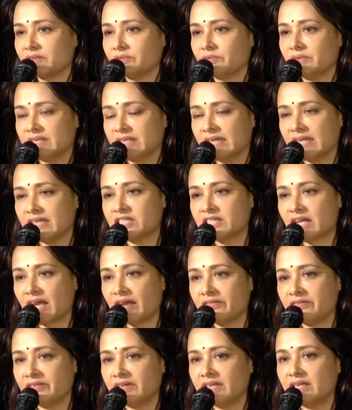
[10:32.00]
with
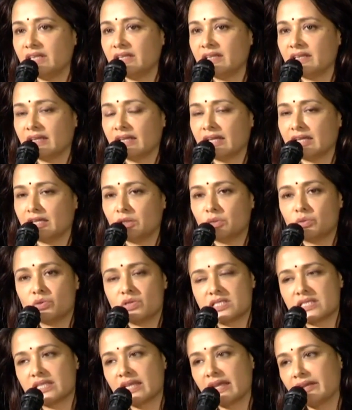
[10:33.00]
HIV and
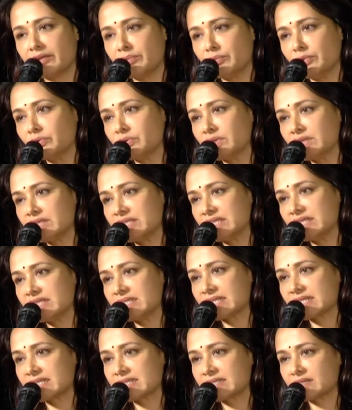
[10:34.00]
lose their immunity
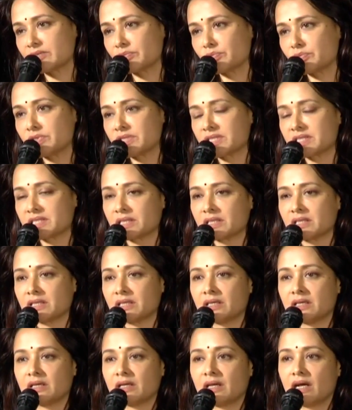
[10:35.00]
systems
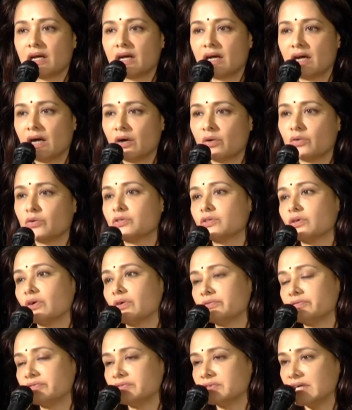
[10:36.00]
out
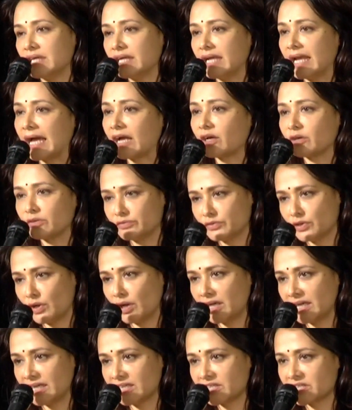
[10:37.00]
of a lack of
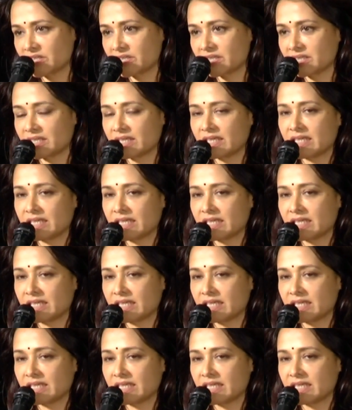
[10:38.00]
knowledge.